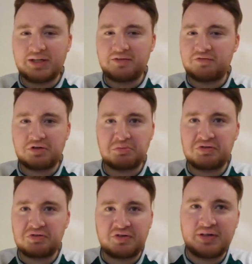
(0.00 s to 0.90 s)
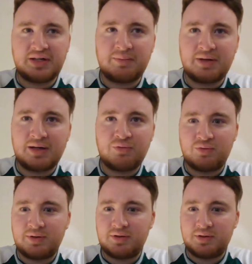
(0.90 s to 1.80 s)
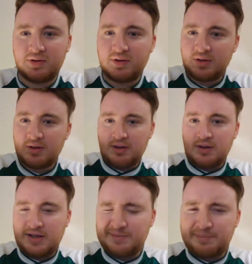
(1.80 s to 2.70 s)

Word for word: never was never a name that I was aware of.